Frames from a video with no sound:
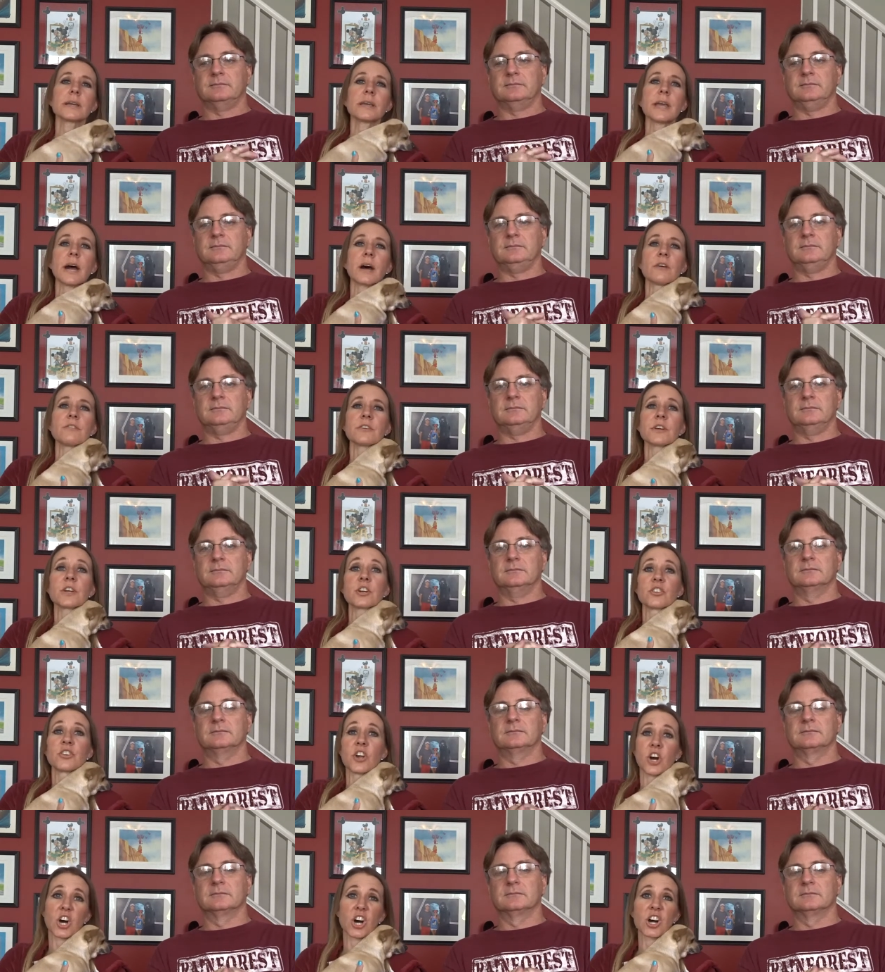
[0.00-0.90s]
Speaker 1: account for
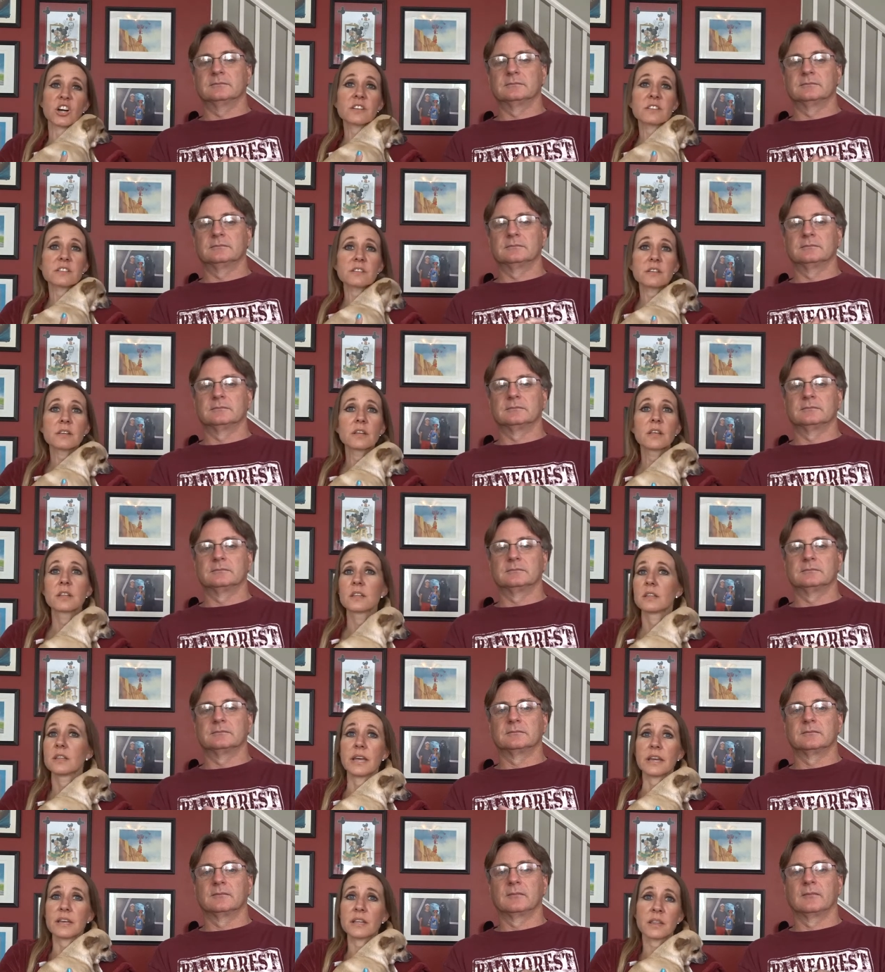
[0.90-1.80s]
your dogs.
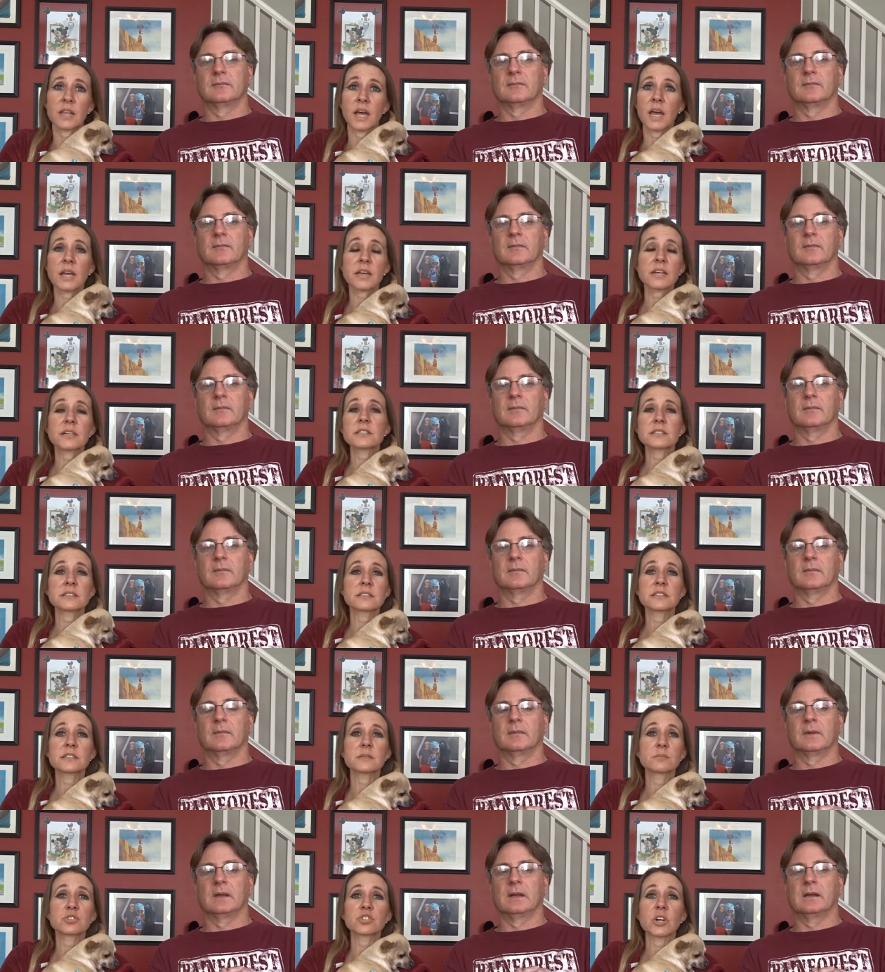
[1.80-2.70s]
They can like us
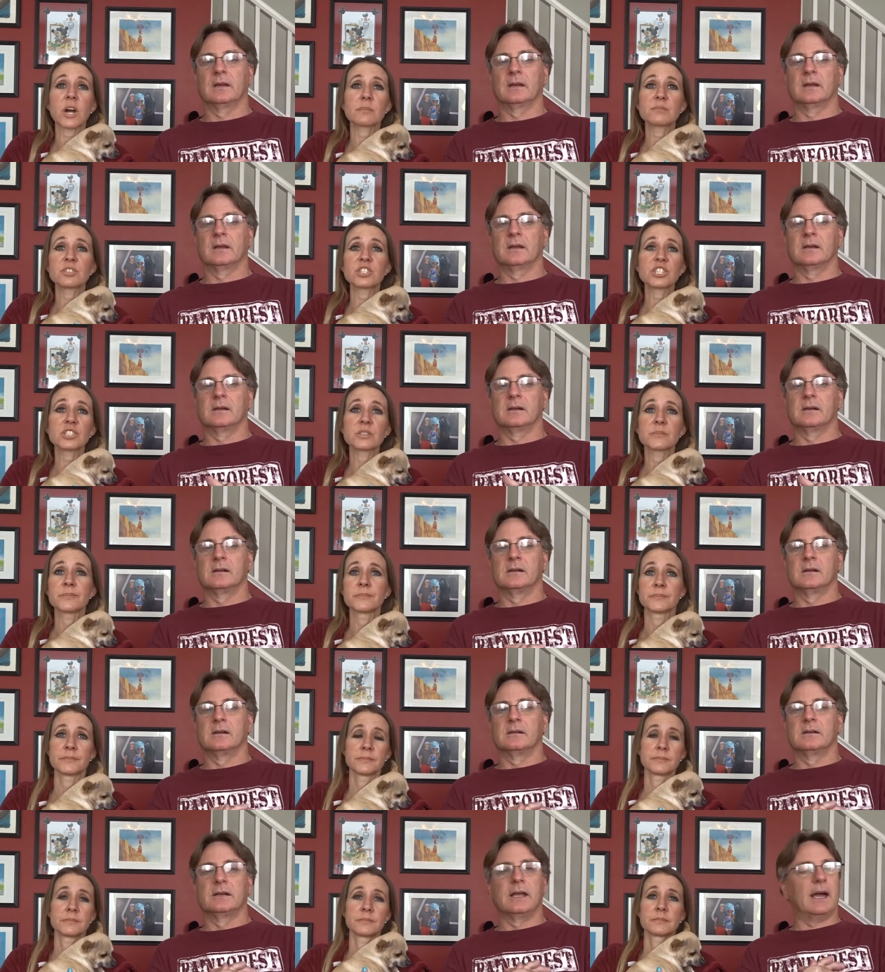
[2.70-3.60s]
and subscribe too.
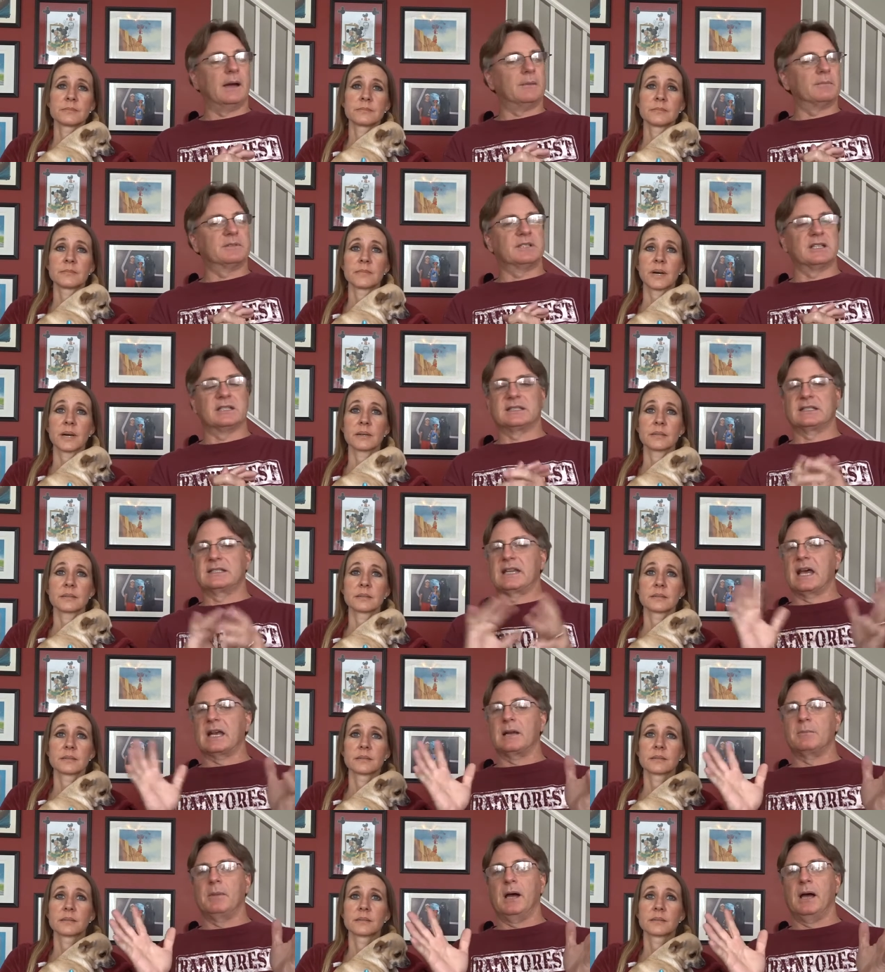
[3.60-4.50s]
Speaker 2: Yep, just
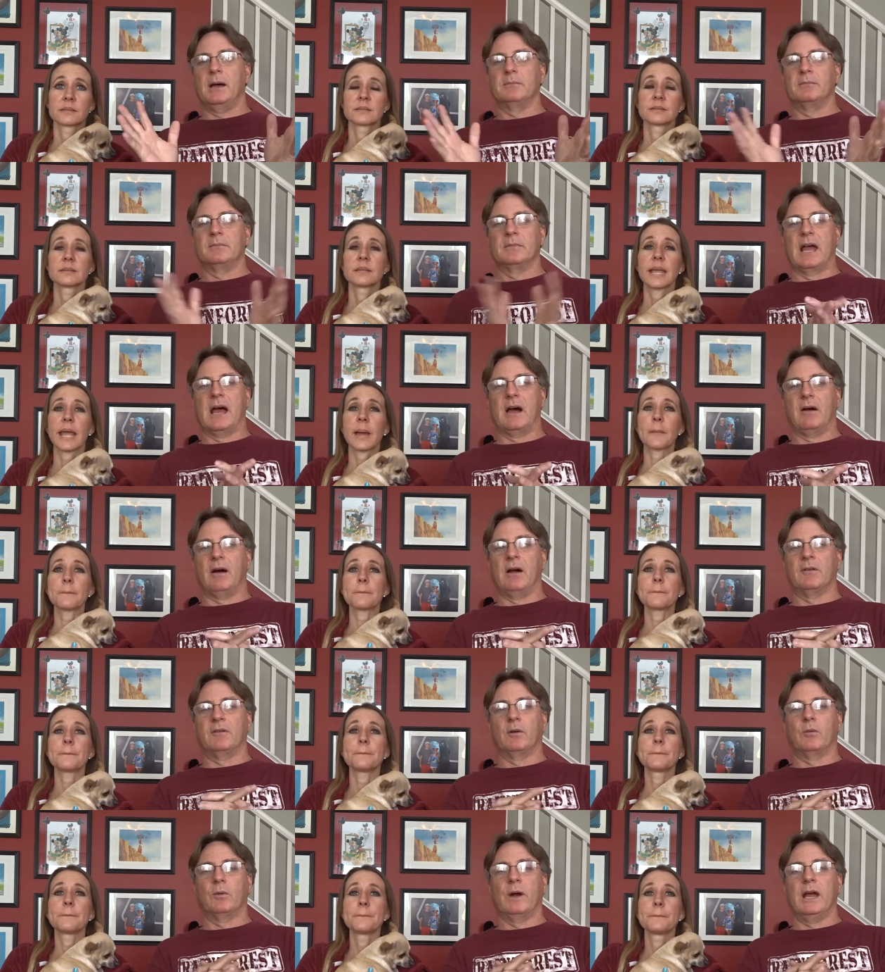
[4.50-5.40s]
set them up
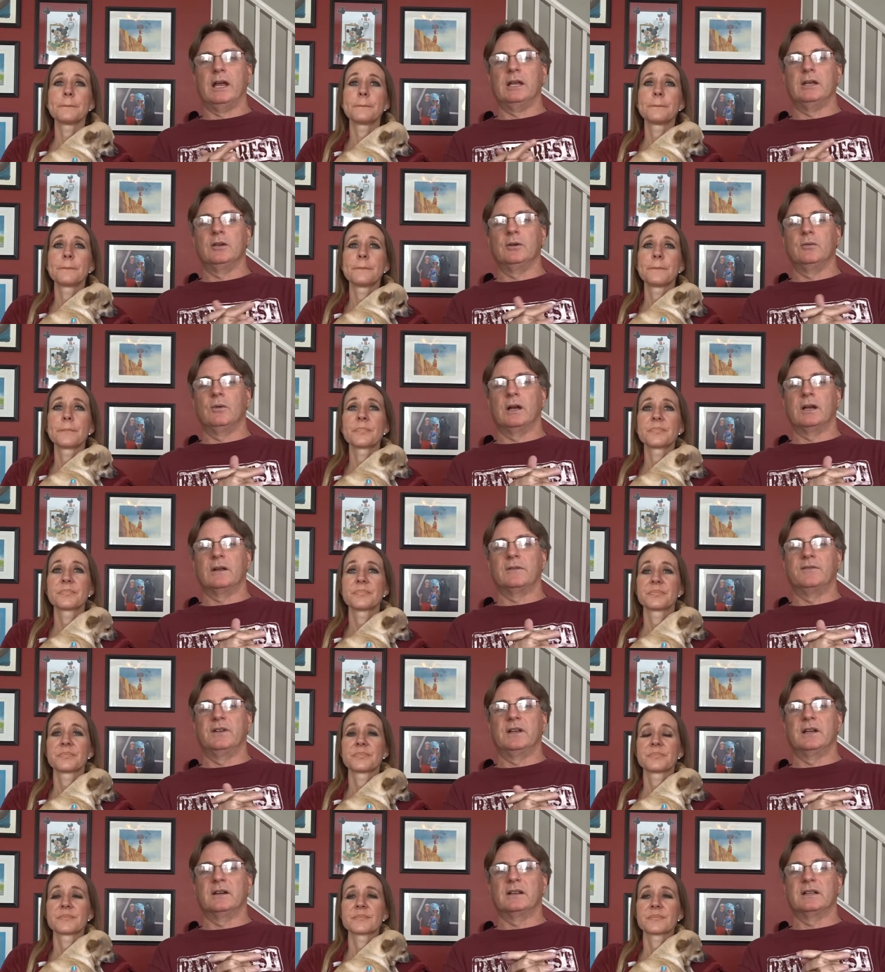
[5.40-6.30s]
however way you want to
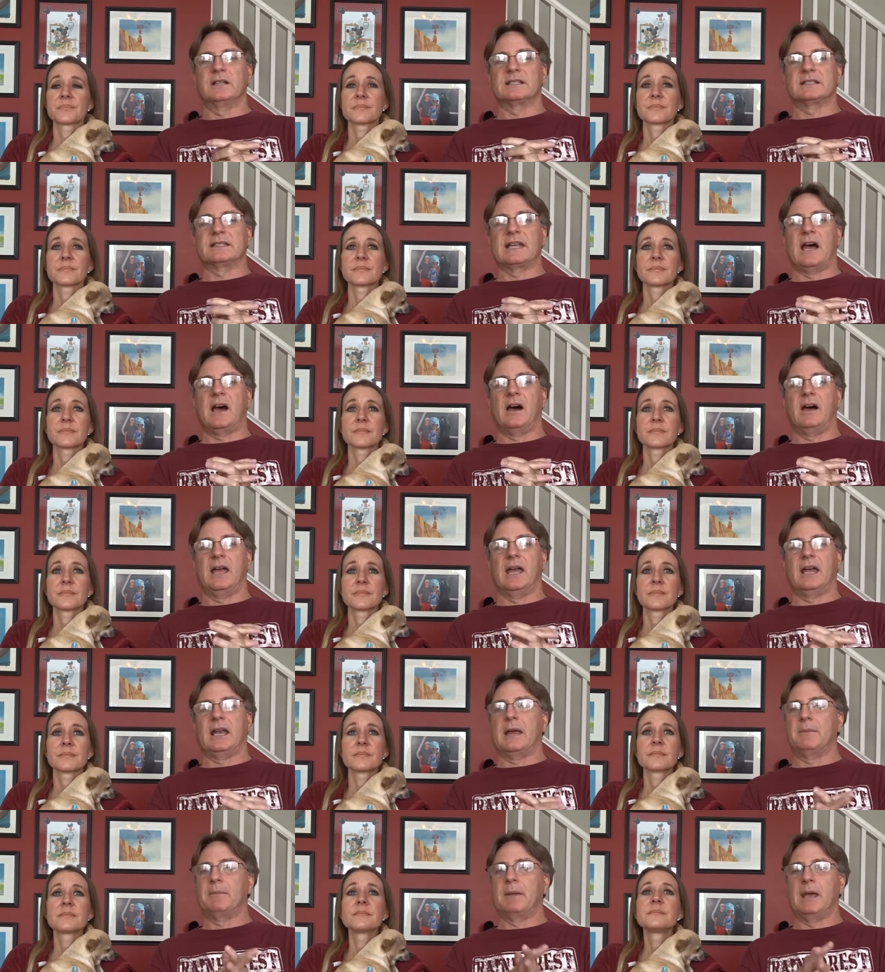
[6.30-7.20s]
figure this out,
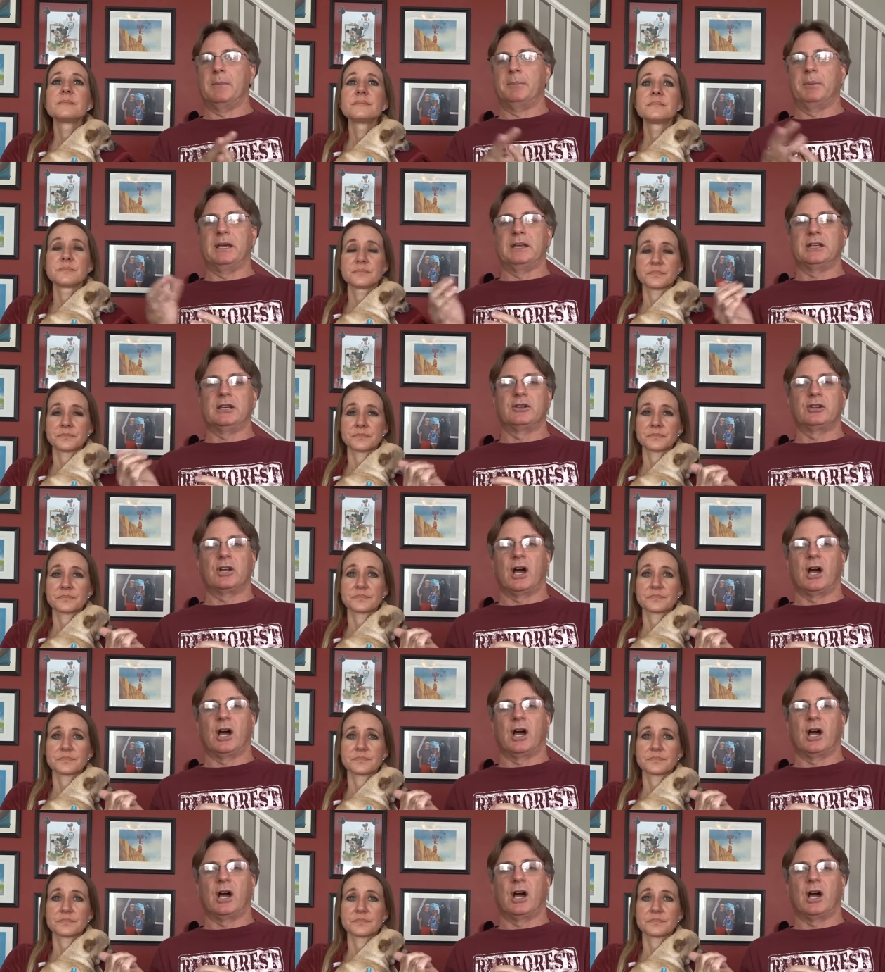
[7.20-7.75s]
and I may pick your